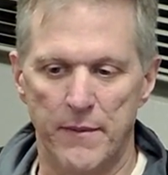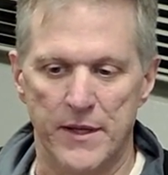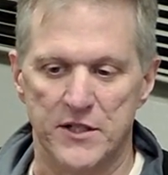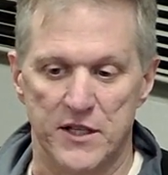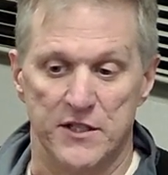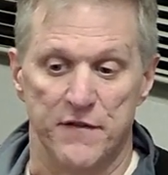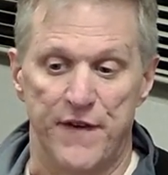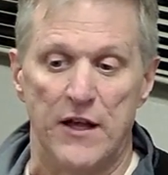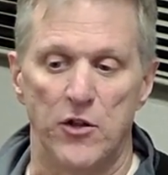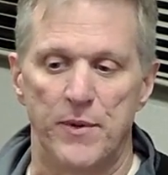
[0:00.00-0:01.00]
It's
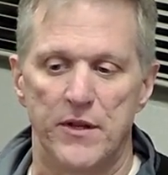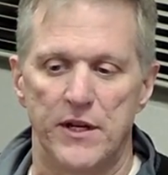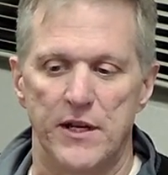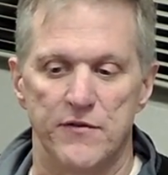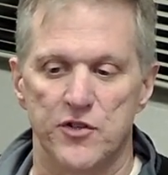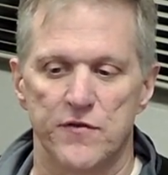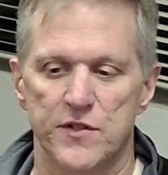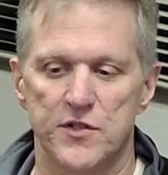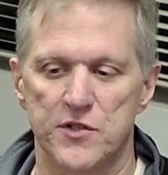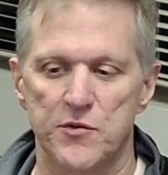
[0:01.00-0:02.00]
availability of
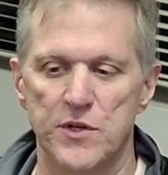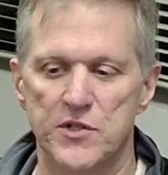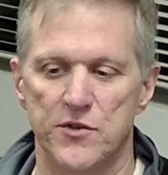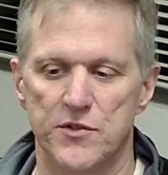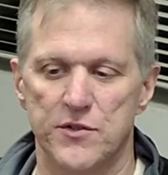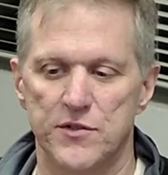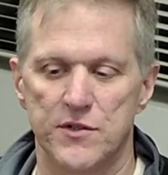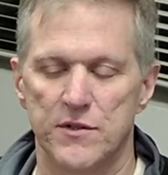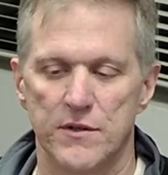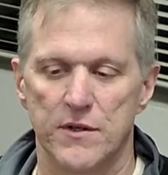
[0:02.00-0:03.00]
services and
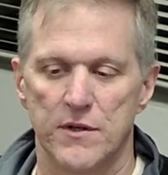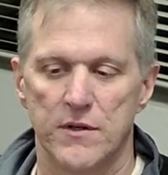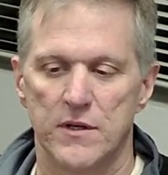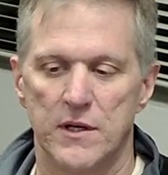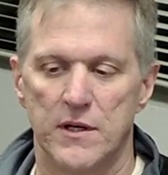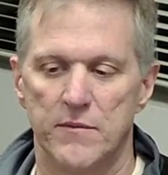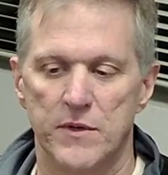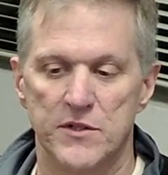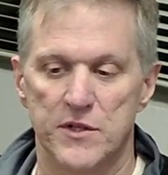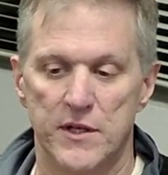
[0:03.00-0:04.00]
resources
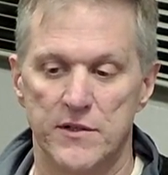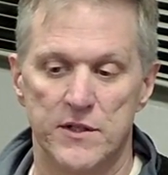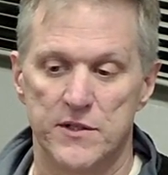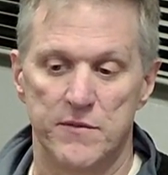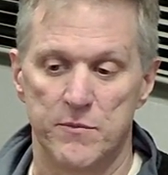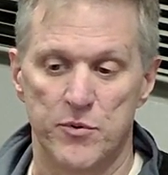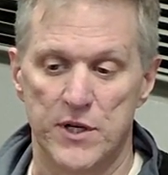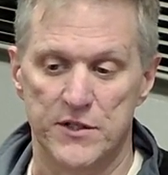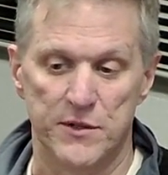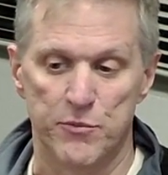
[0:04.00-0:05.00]
is
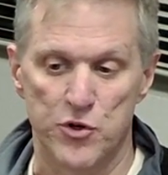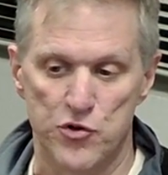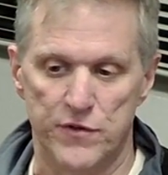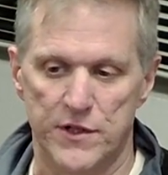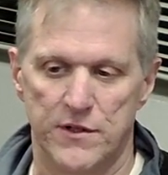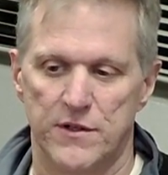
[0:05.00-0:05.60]
improved.